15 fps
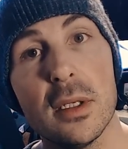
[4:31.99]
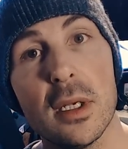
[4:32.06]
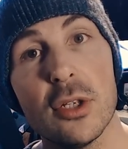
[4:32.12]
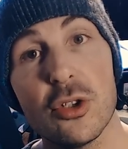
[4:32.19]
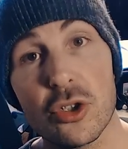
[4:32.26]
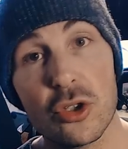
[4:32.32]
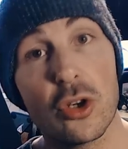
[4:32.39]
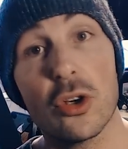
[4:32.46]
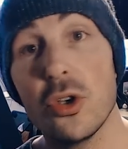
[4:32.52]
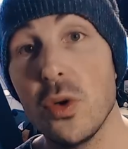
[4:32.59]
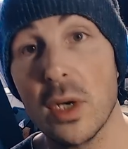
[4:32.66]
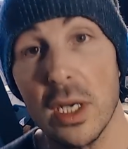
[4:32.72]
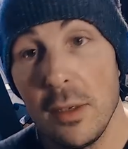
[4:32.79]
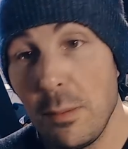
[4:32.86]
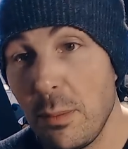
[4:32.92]
Sure, you
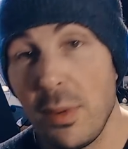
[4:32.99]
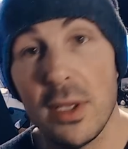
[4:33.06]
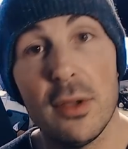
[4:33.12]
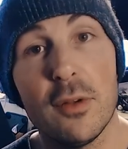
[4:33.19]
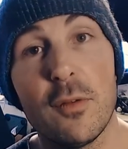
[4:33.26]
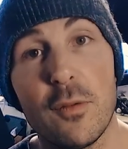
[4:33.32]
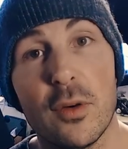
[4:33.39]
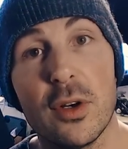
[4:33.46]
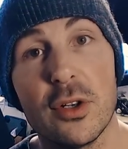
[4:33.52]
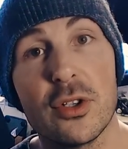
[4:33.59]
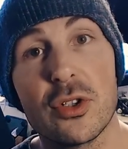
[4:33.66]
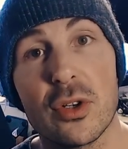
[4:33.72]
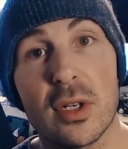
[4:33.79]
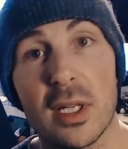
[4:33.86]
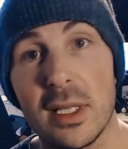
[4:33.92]
can build
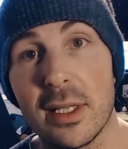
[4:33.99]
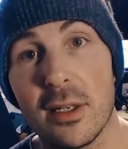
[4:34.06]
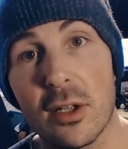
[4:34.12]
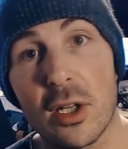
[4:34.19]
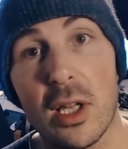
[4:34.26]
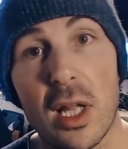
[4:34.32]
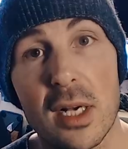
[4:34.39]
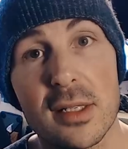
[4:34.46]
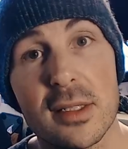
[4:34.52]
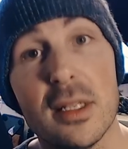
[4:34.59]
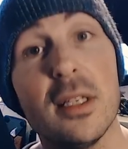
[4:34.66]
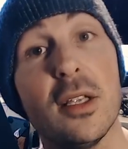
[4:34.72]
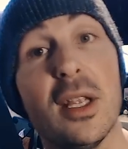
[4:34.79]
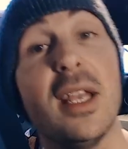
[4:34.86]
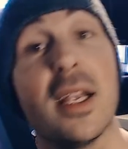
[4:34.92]
furniture in a little closet.
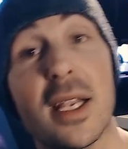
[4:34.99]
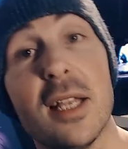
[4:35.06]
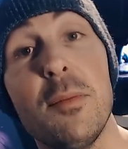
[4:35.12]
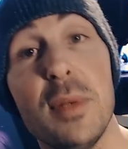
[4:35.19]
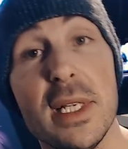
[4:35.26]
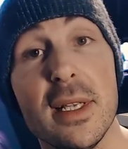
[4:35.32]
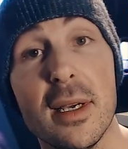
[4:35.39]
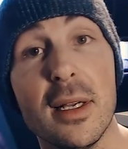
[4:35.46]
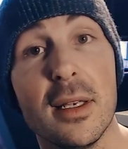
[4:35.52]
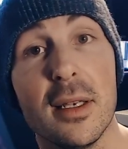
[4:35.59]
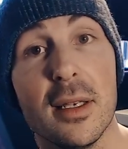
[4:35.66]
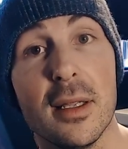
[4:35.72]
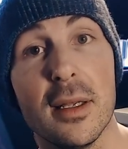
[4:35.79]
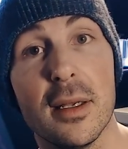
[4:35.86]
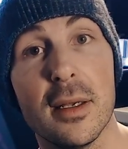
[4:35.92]
It can be done.
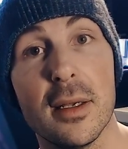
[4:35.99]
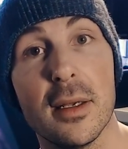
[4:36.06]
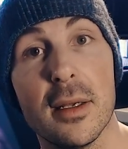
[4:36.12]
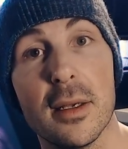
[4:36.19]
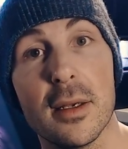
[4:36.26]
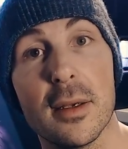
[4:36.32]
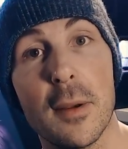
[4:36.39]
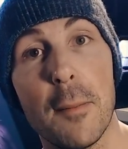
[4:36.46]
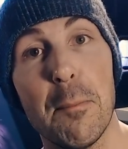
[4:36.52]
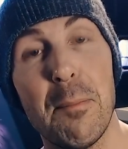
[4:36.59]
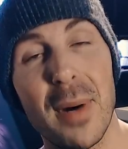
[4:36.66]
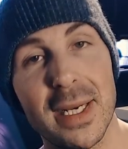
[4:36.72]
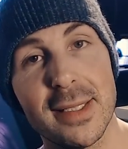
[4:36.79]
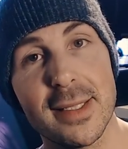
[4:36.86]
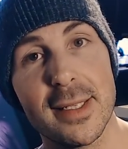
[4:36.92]

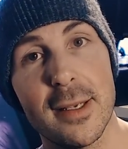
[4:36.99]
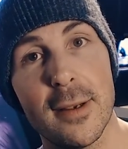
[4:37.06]
But